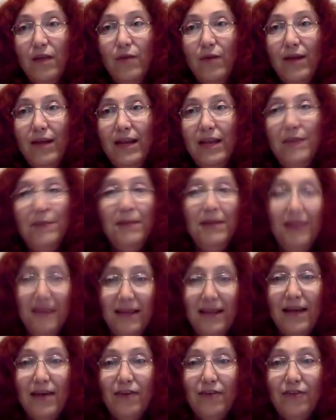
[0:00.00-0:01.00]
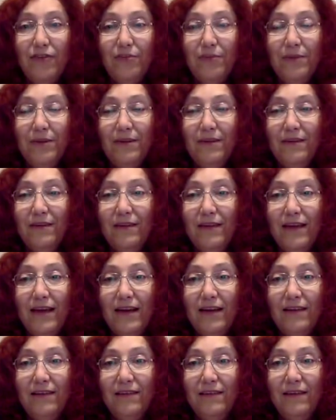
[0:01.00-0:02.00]
when he made the announcement
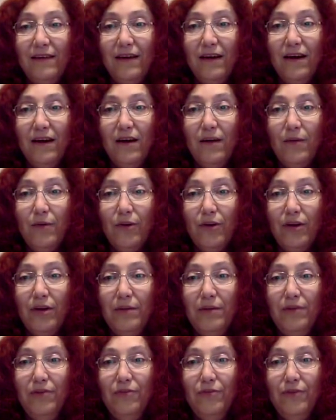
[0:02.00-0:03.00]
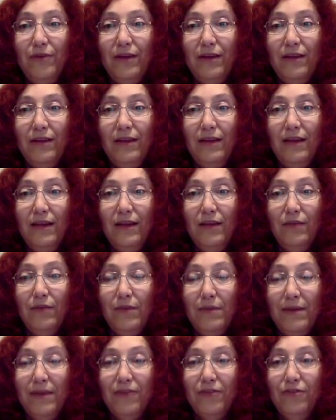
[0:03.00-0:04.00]
that uh, we're going to be doing the
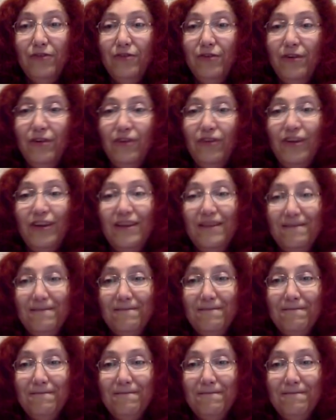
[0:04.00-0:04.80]
remastered trilogy.